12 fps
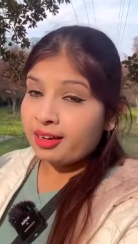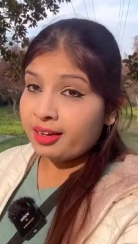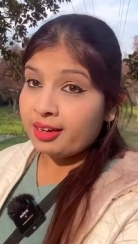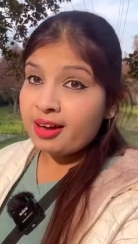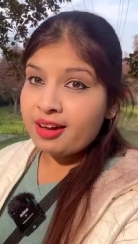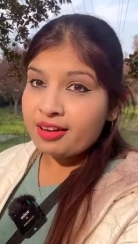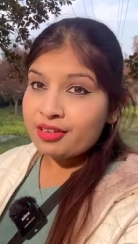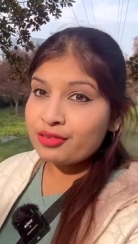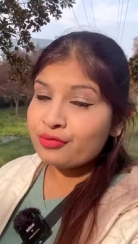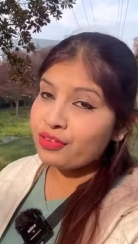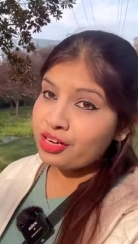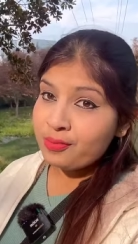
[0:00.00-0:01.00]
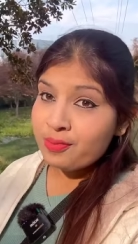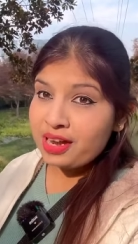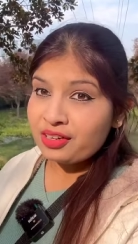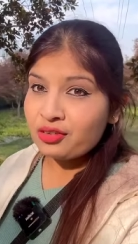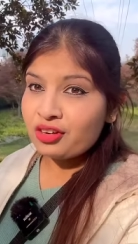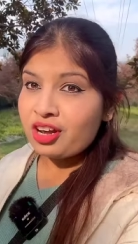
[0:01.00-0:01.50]
hey guys welcome
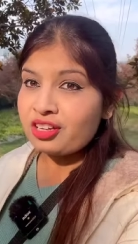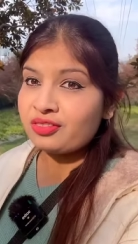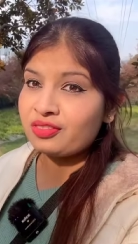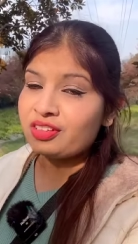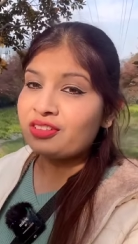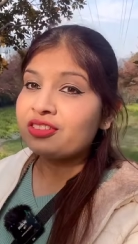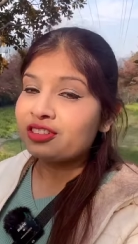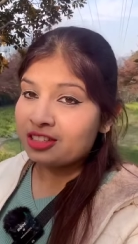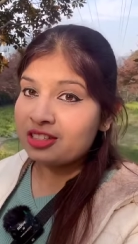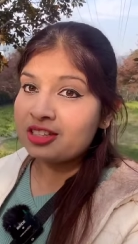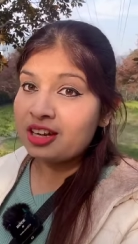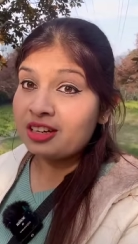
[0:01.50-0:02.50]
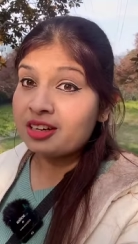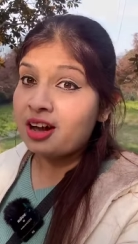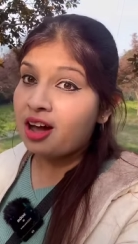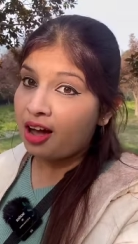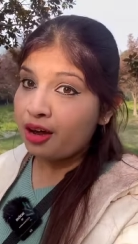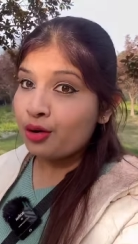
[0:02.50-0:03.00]
back to another video this is
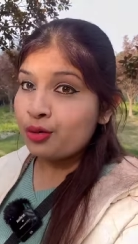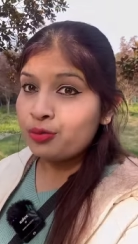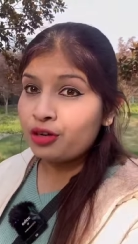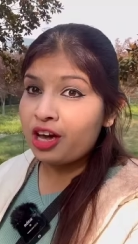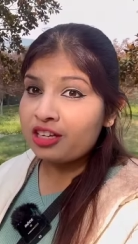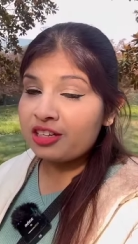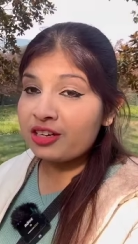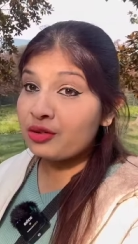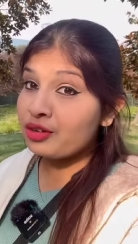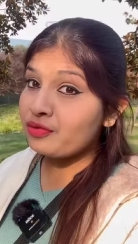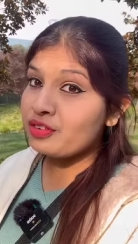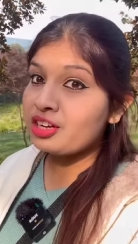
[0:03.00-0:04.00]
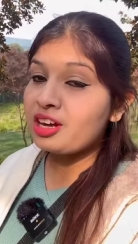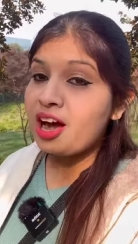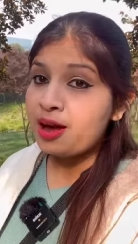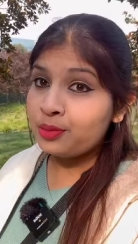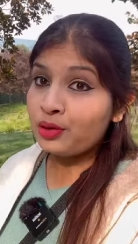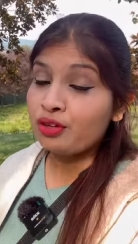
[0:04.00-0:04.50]
sarika i hope you guys are doing well
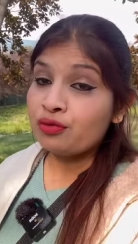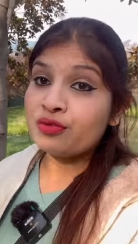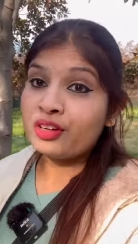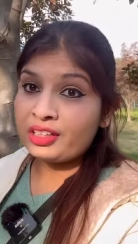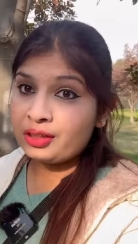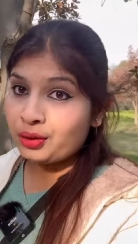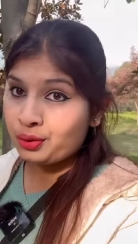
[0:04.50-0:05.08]
i'm doing well